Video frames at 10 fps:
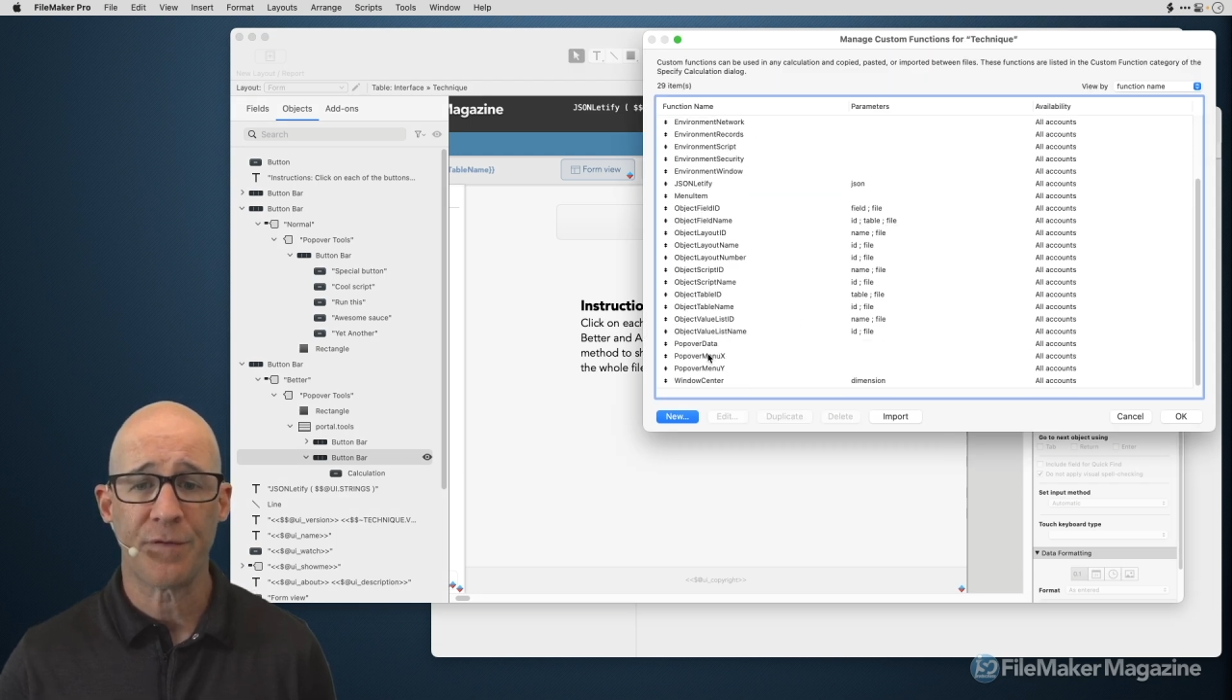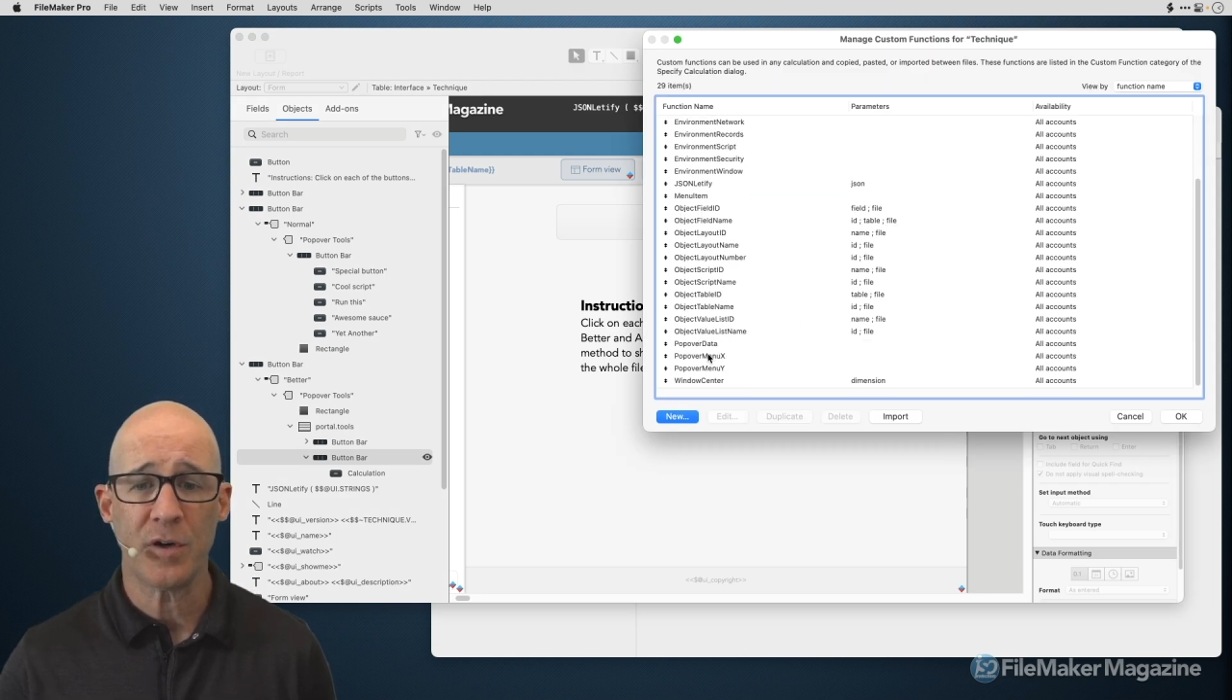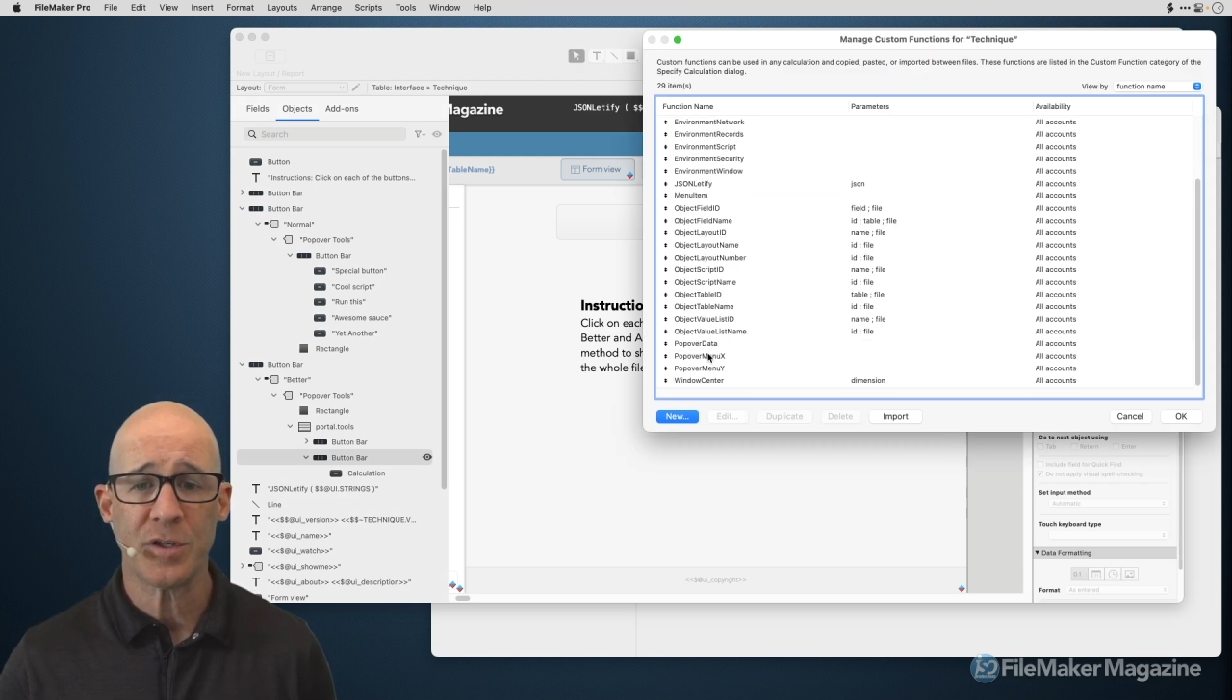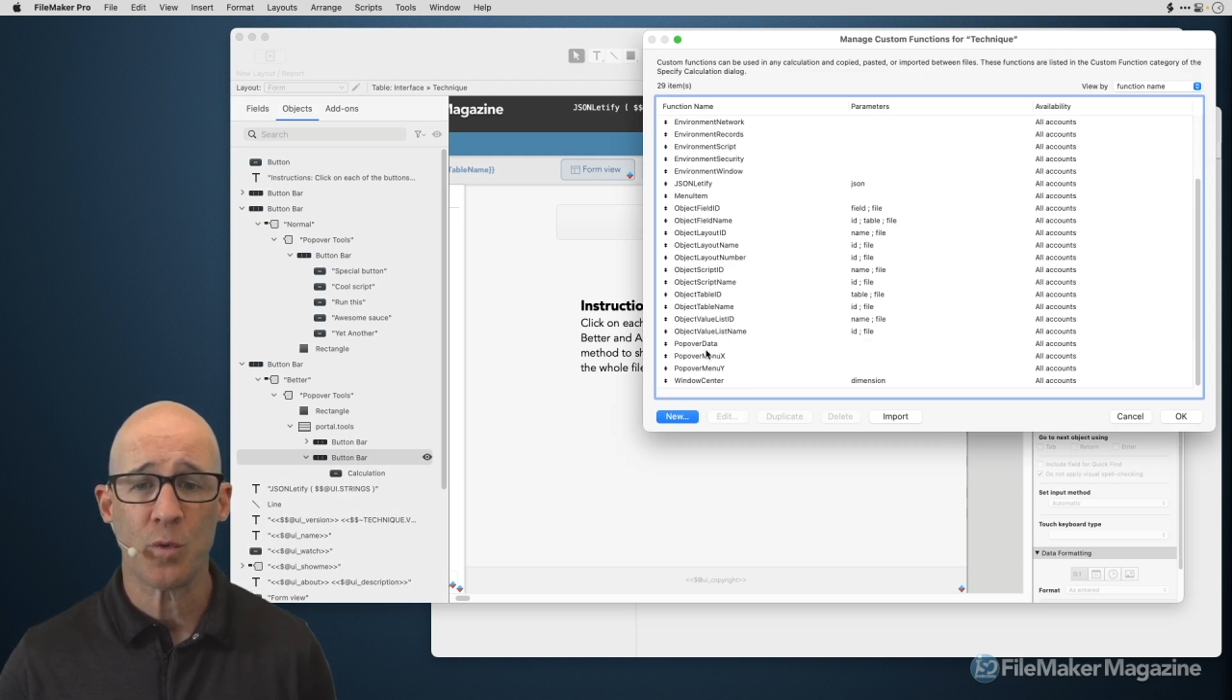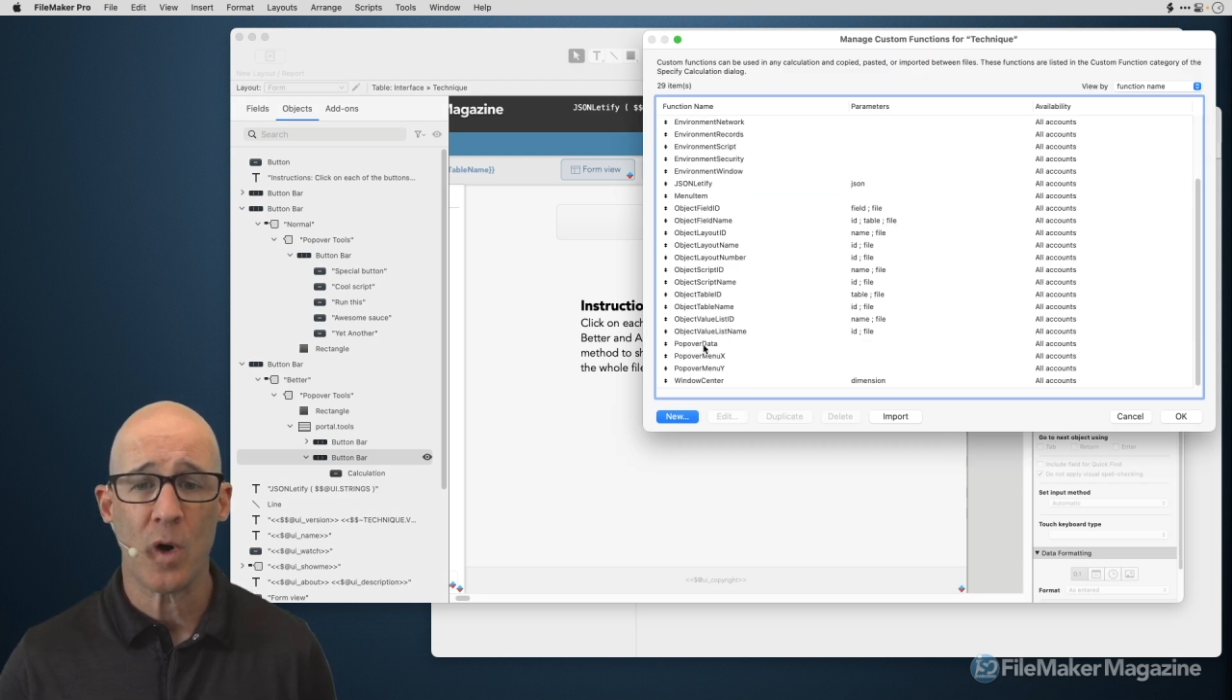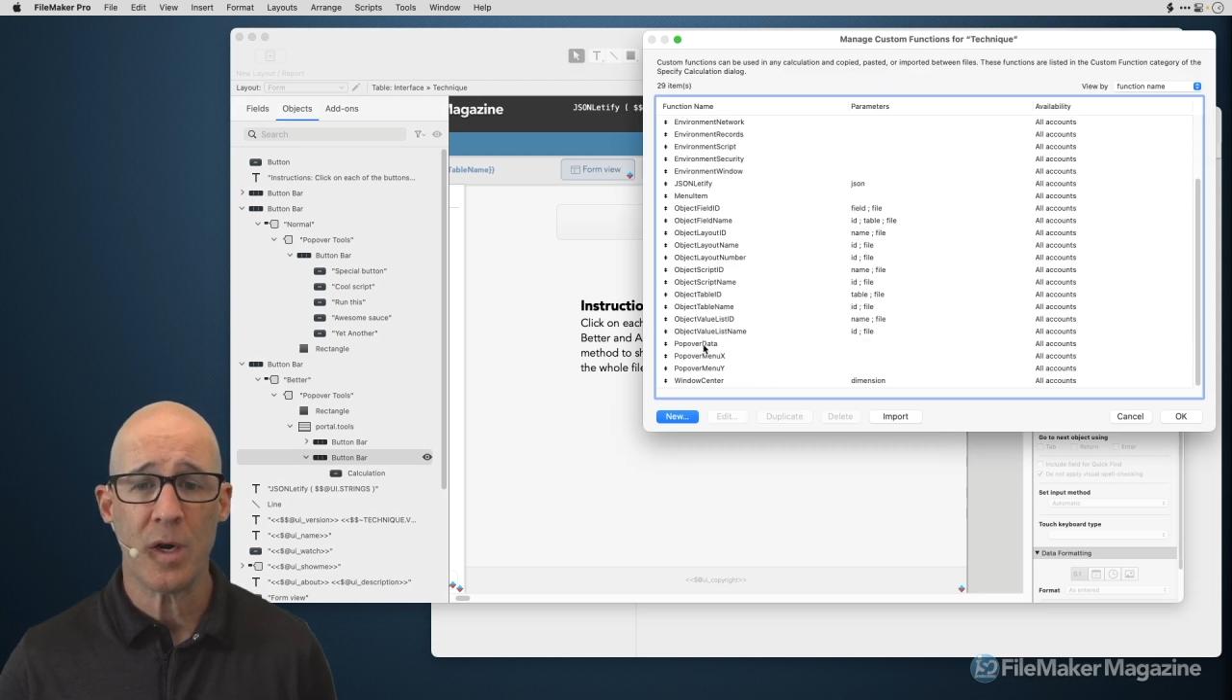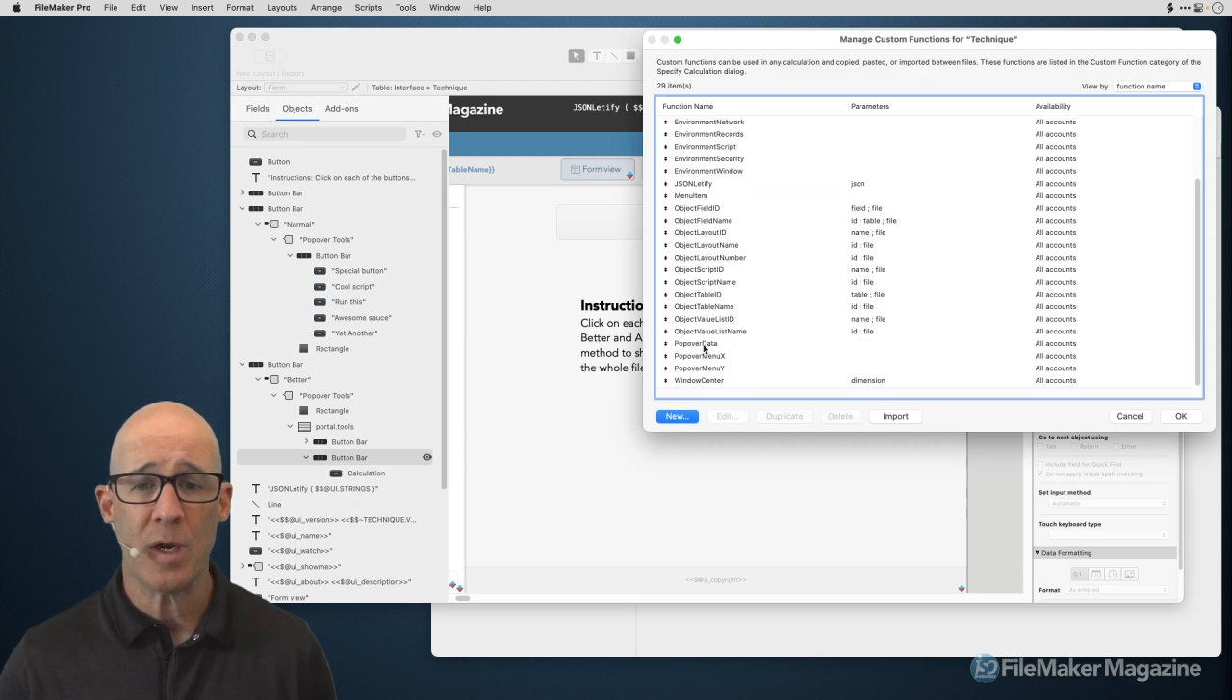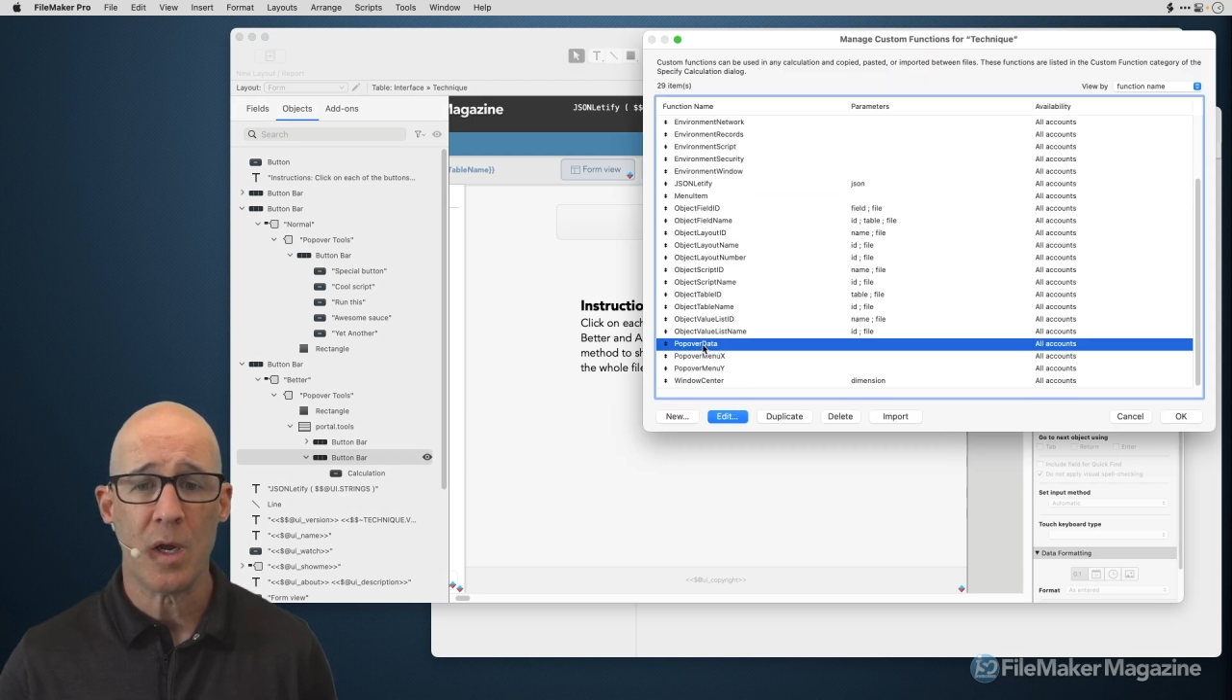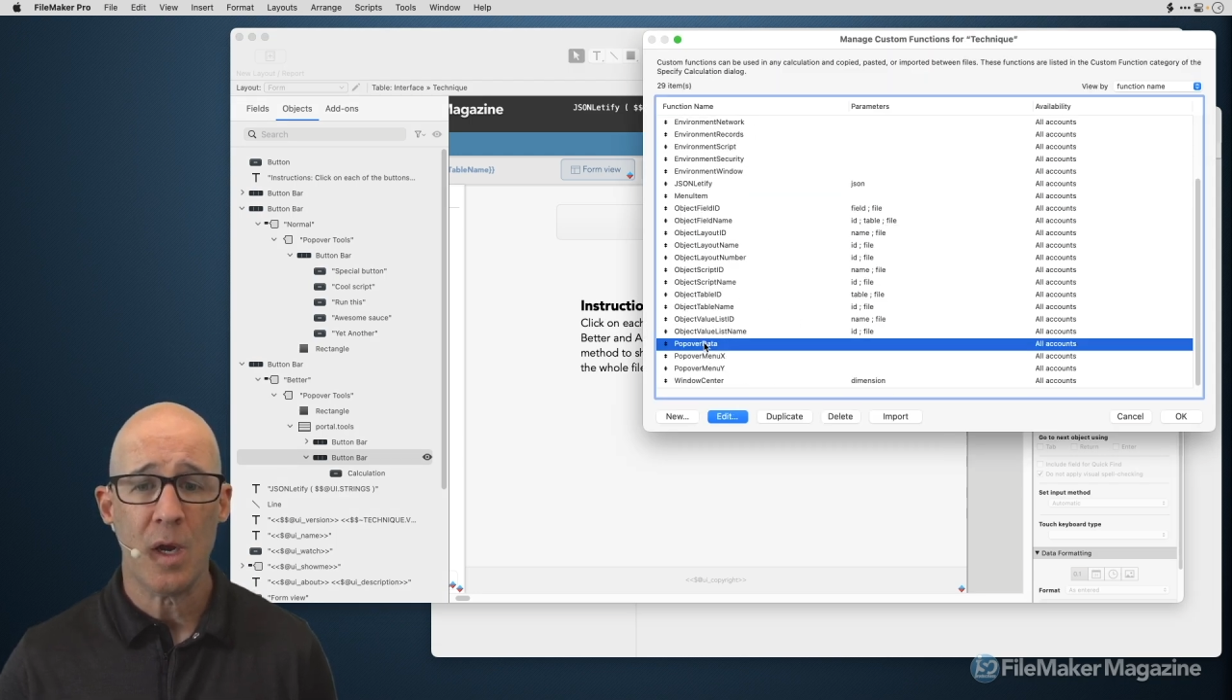first one